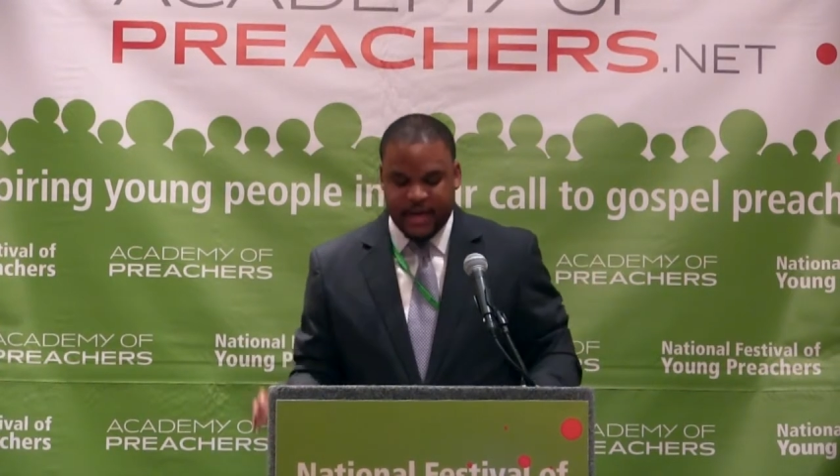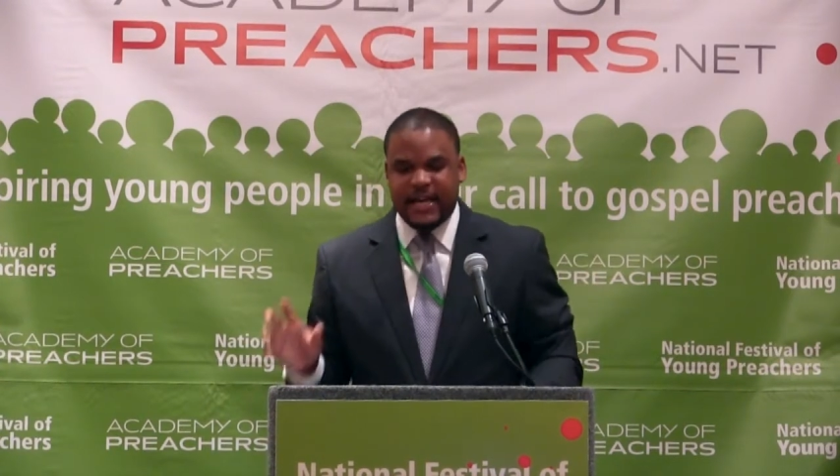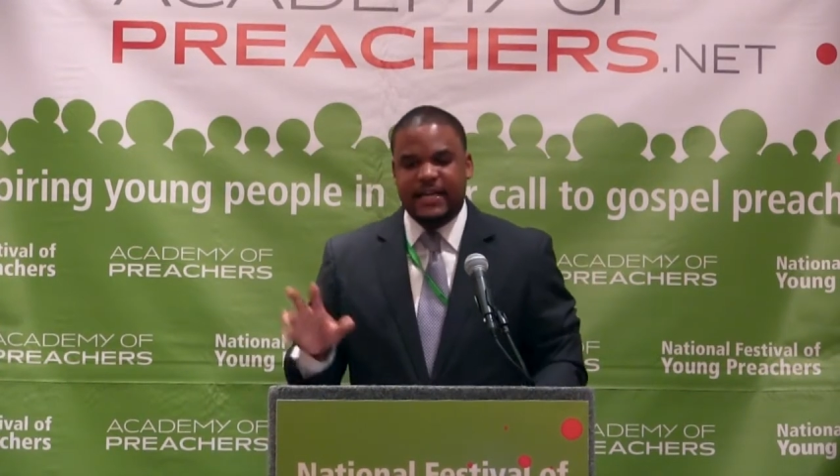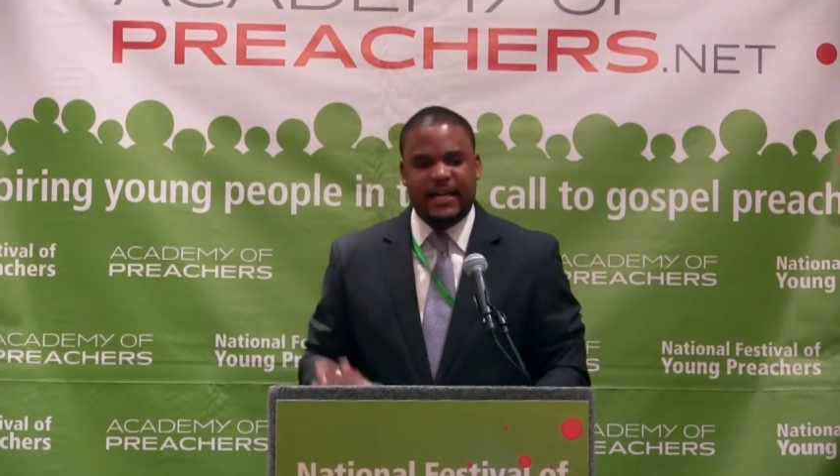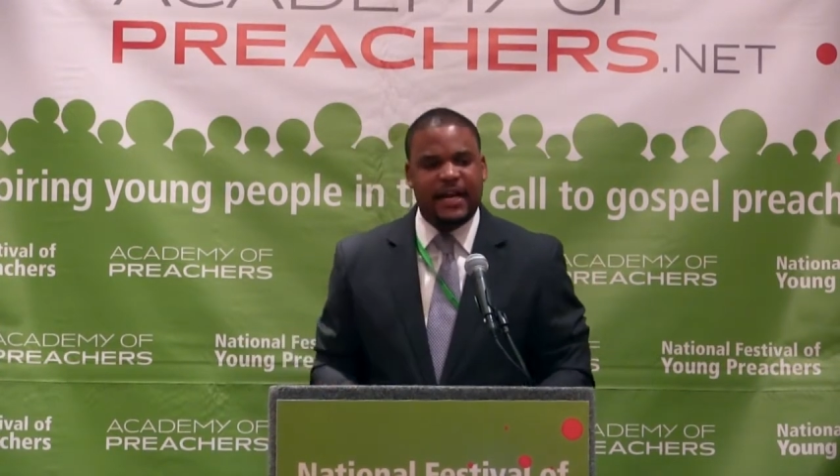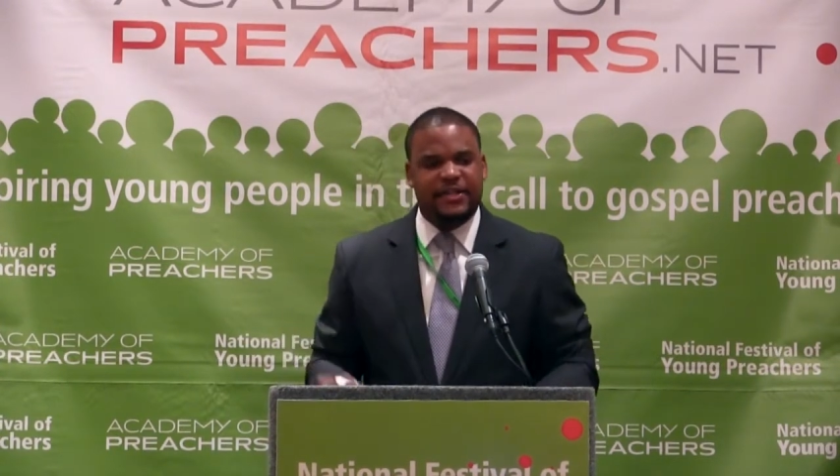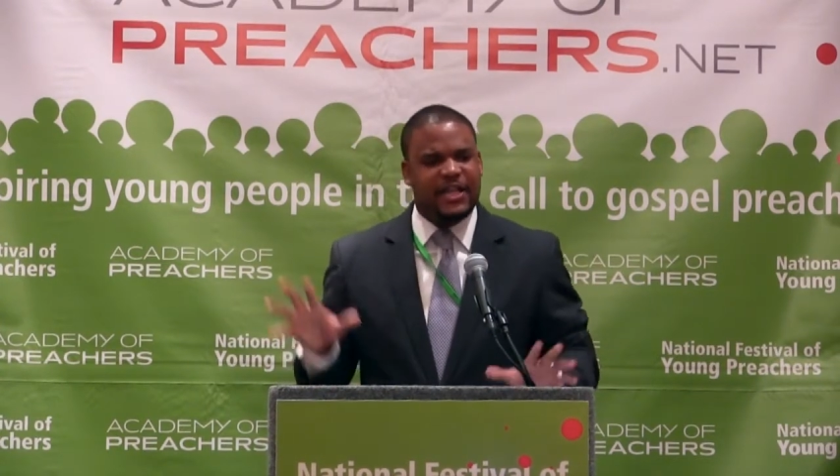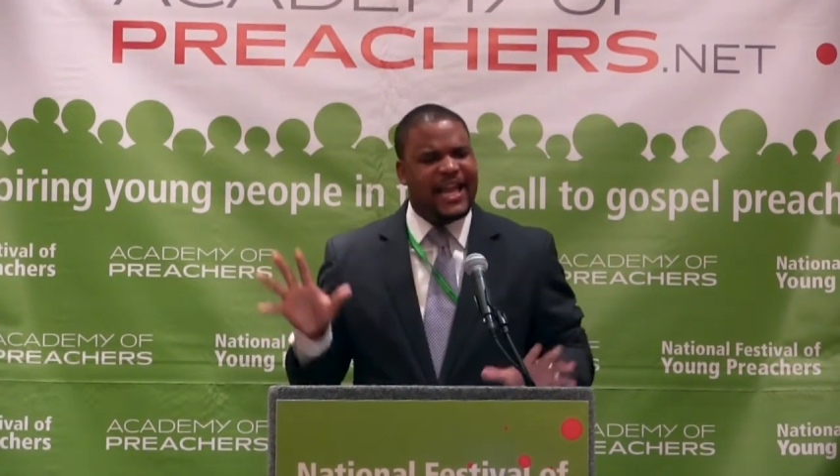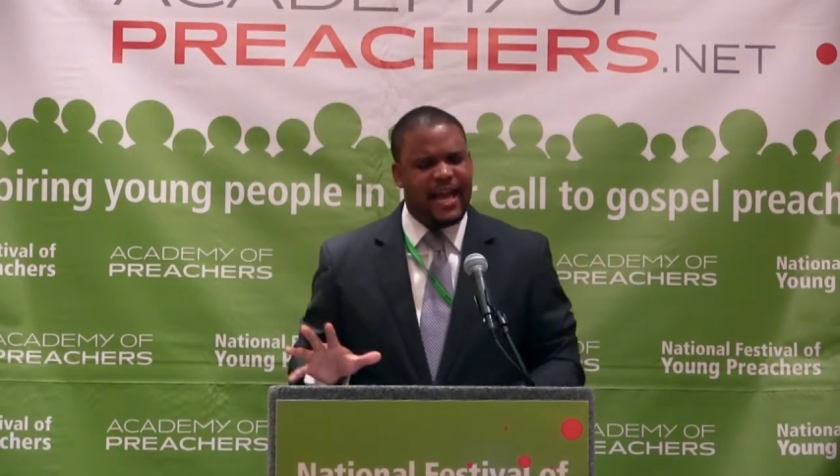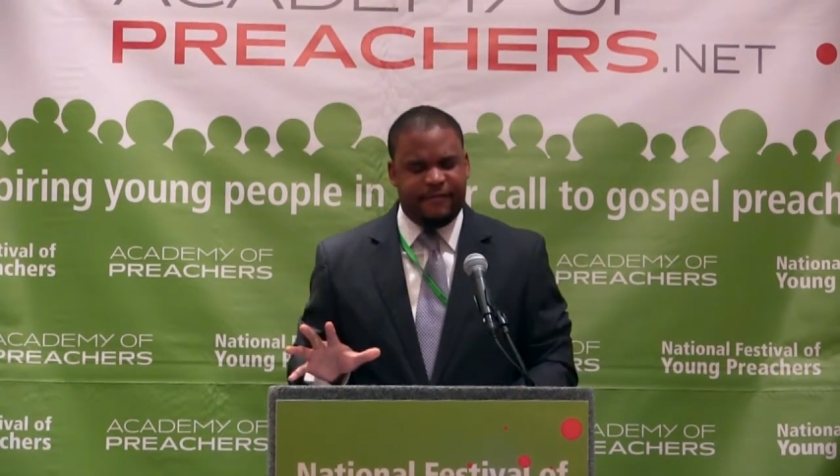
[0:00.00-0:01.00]
that he declares
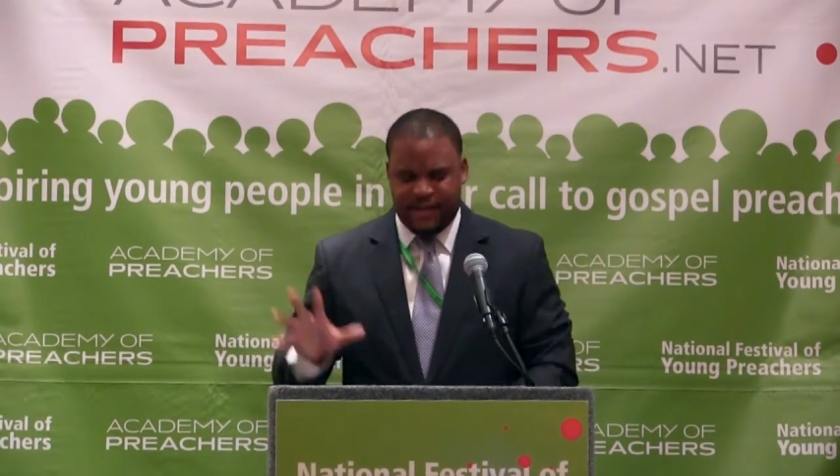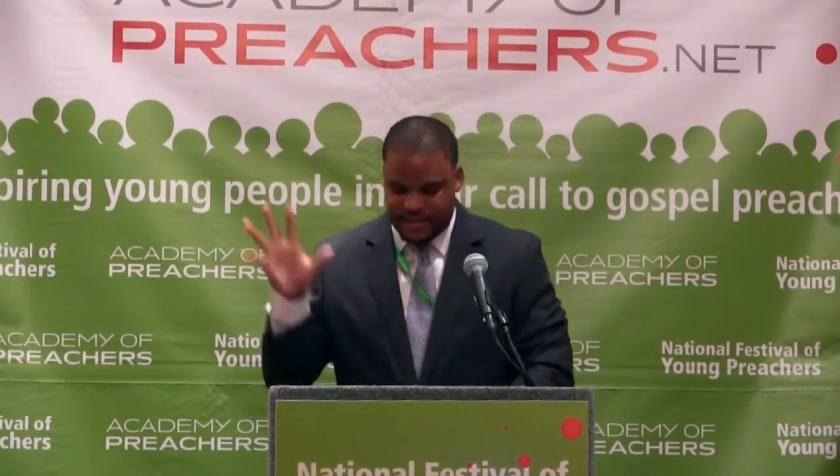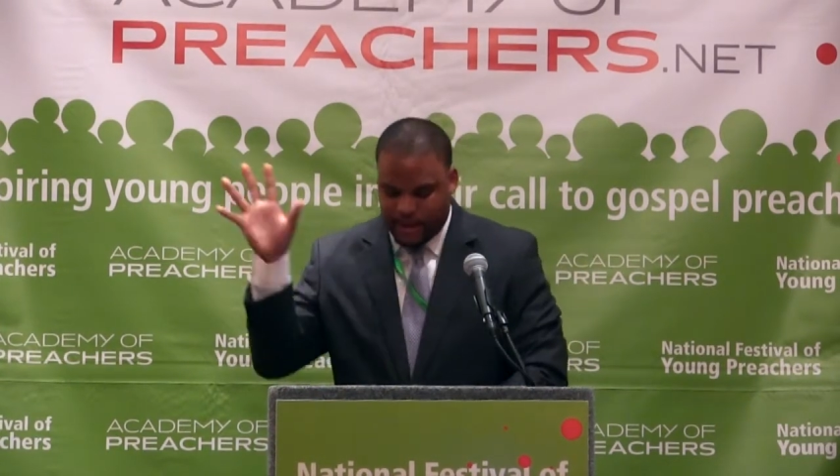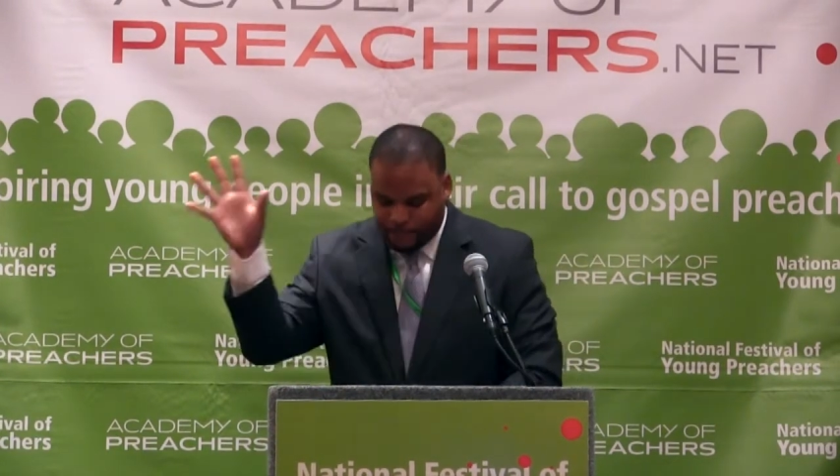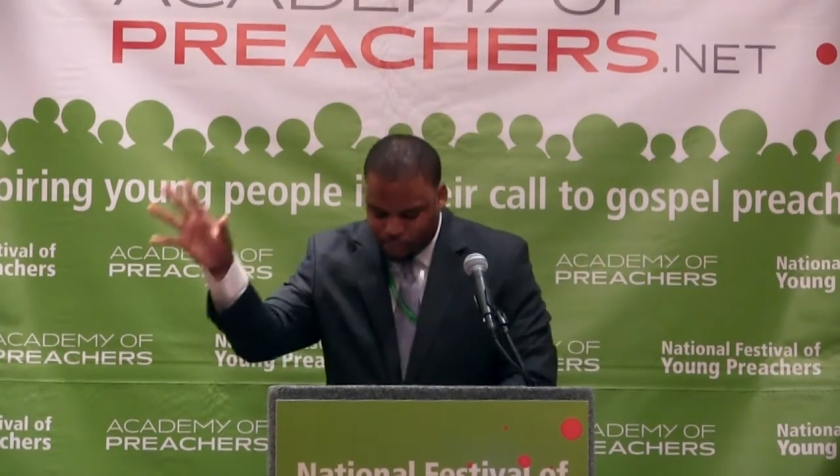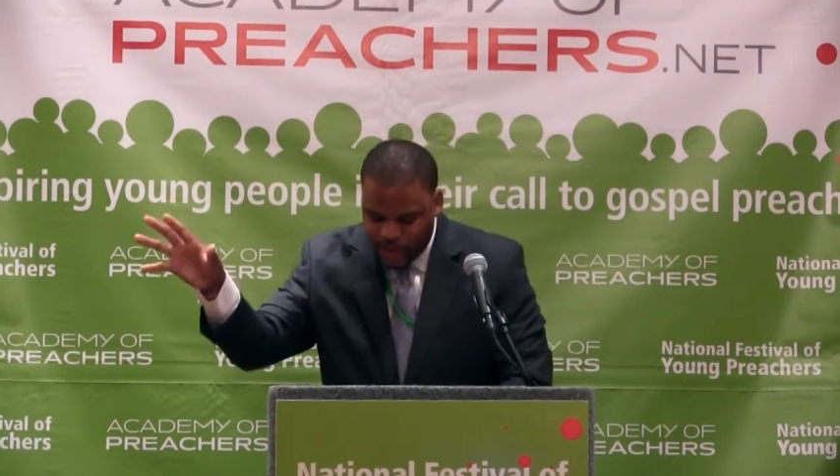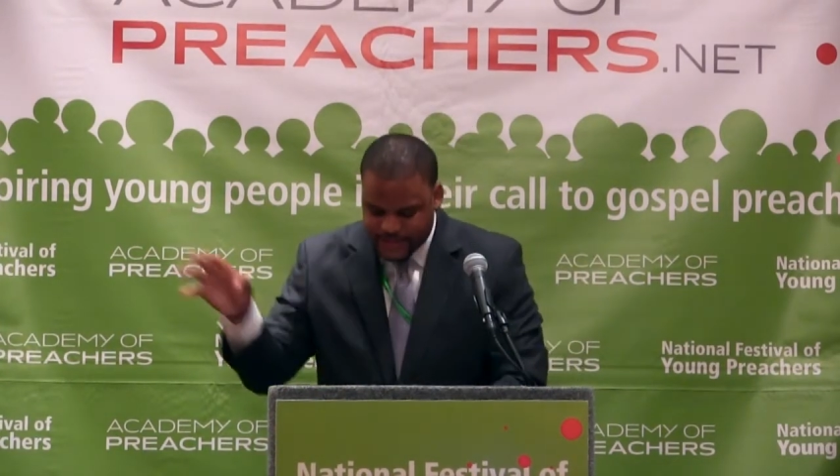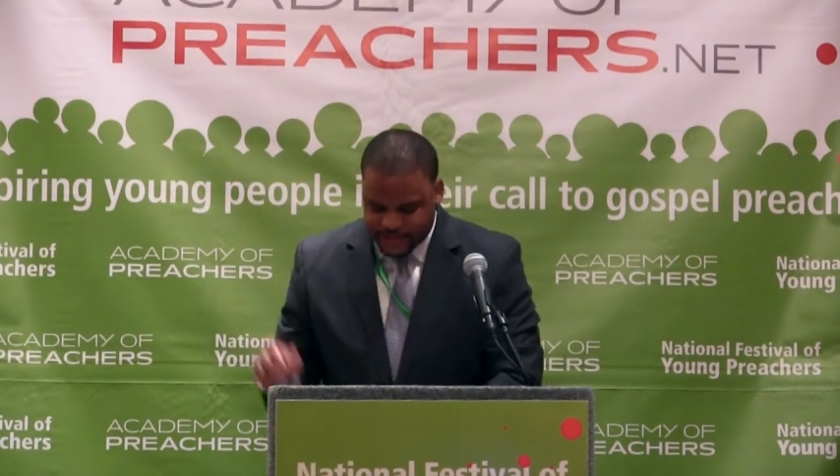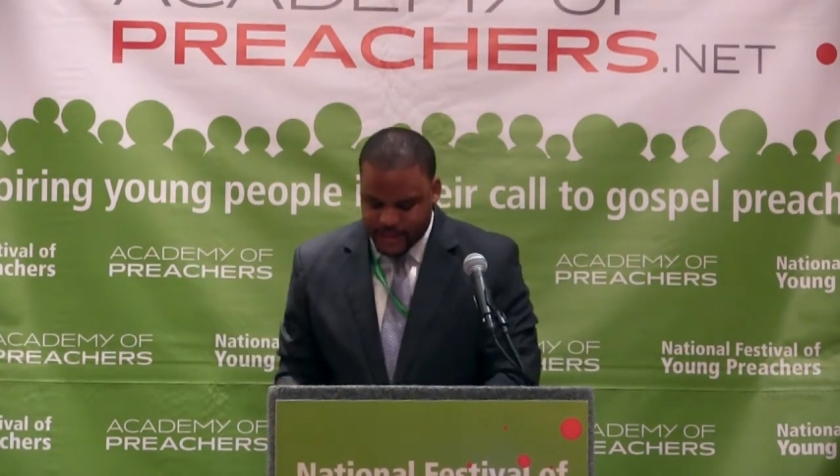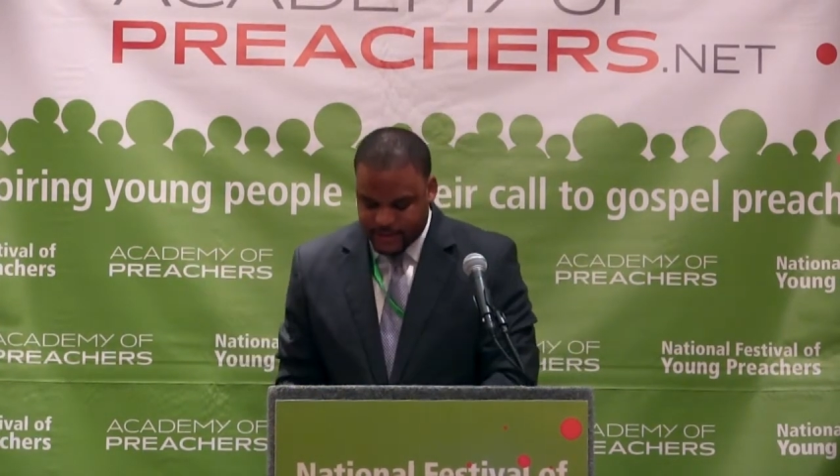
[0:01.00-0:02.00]
life is a
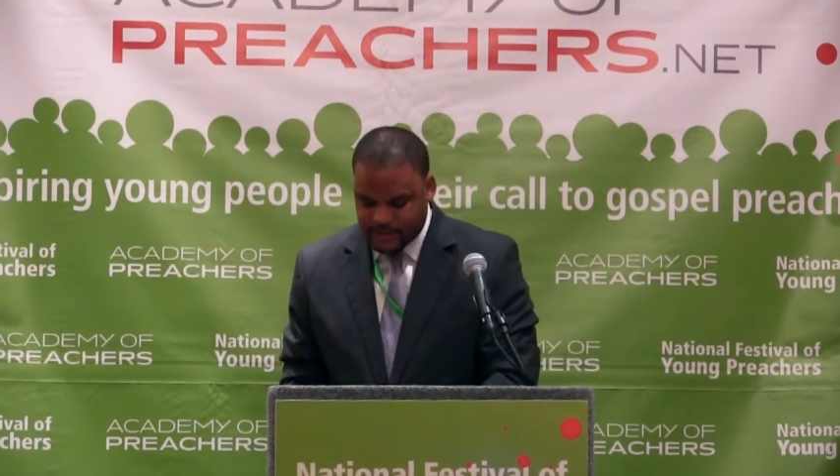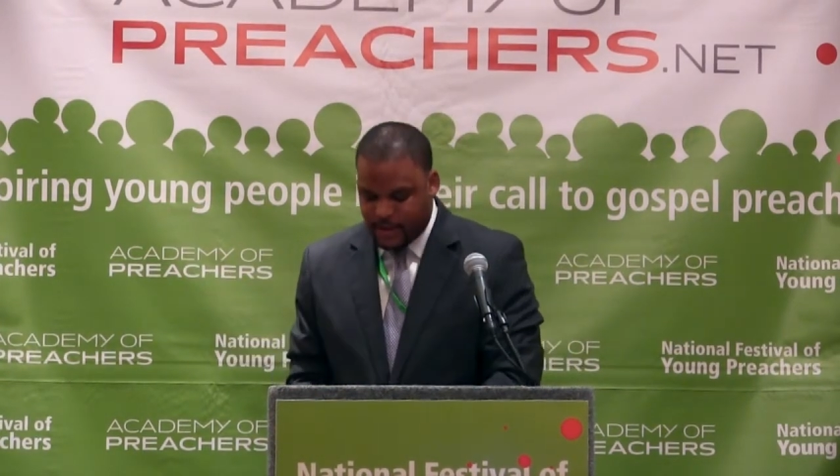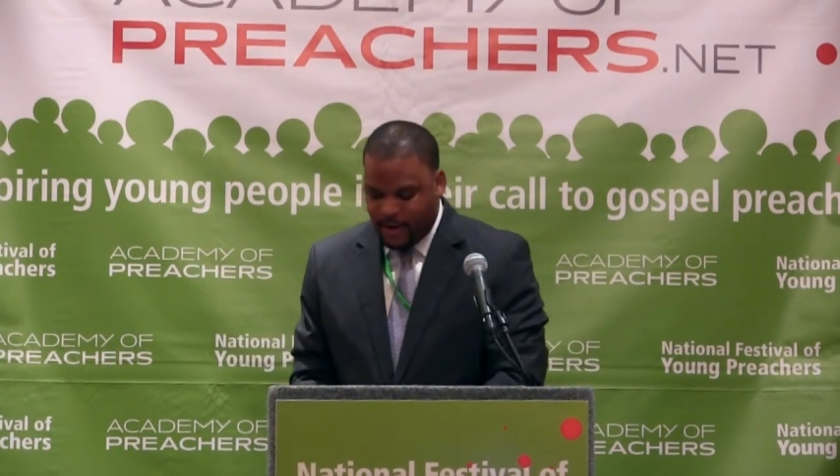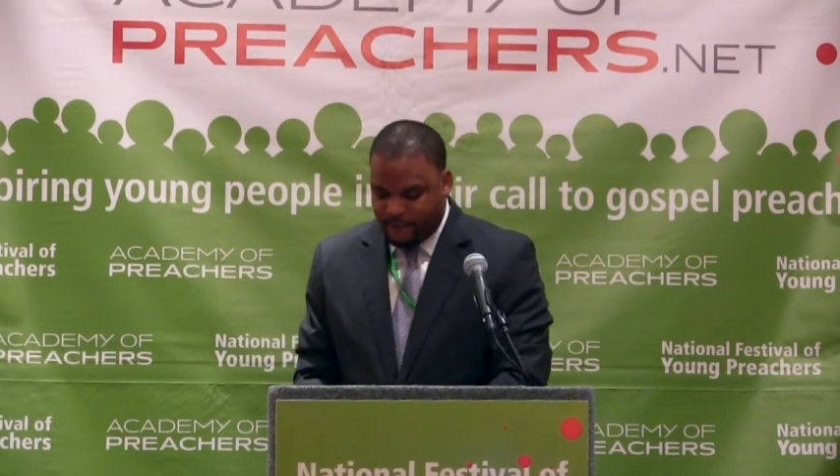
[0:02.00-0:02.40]
process.